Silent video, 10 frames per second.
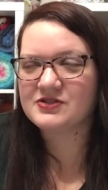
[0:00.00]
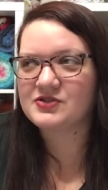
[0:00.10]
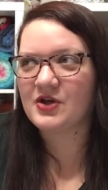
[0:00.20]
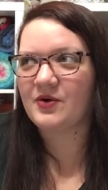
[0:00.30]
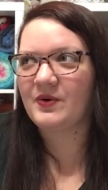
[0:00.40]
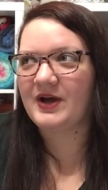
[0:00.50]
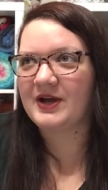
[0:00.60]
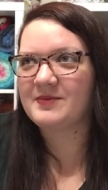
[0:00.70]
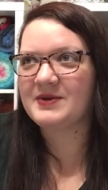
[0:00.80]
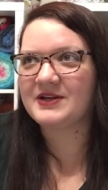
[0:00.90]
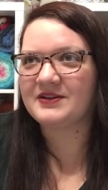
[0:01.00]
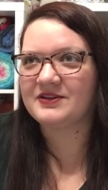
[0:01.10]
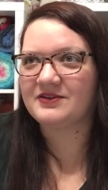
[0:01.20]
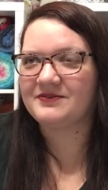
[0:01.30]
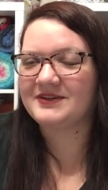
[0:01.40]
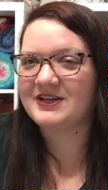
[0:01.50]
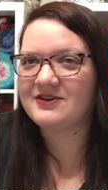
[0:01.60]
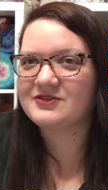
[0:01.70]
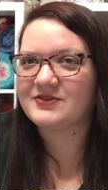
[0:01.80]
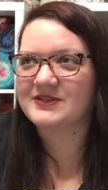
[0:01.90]
So I made a little
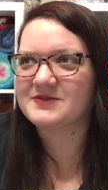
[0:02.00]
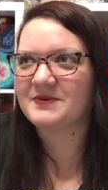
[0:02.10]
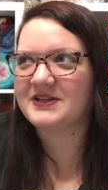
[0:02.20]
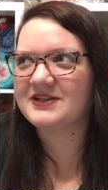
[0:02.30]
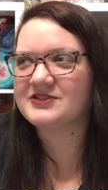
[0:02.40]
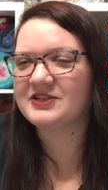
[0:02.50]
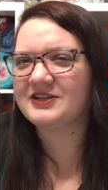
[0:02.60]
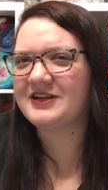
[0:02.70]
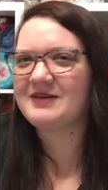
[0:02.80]
video to explain that to her